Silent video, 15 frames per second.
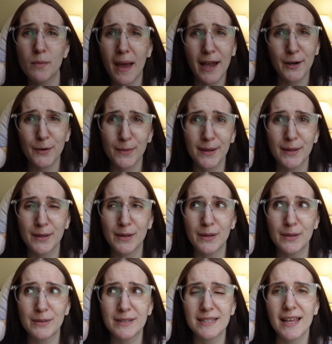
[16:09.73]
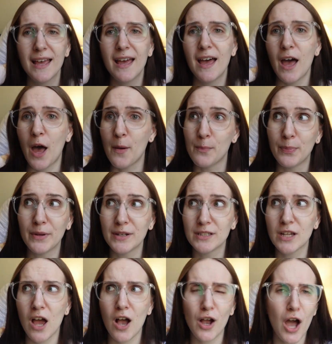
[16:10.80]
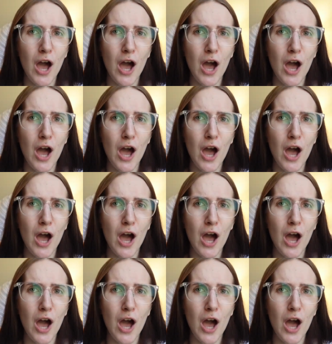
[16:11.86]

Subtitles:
macaroons, a bulldog.